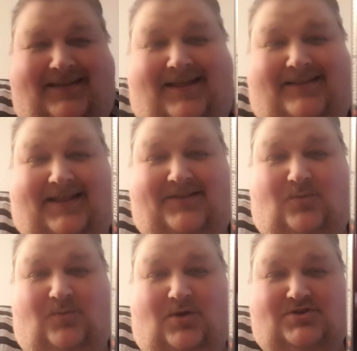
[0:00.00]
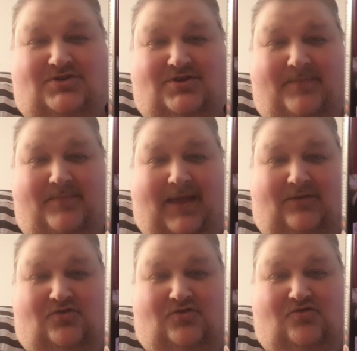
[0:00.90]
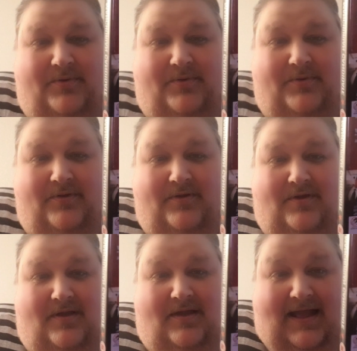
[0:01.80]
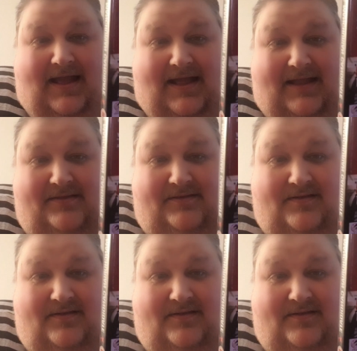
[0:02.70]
Denzel Washington, Meryl Streep, and...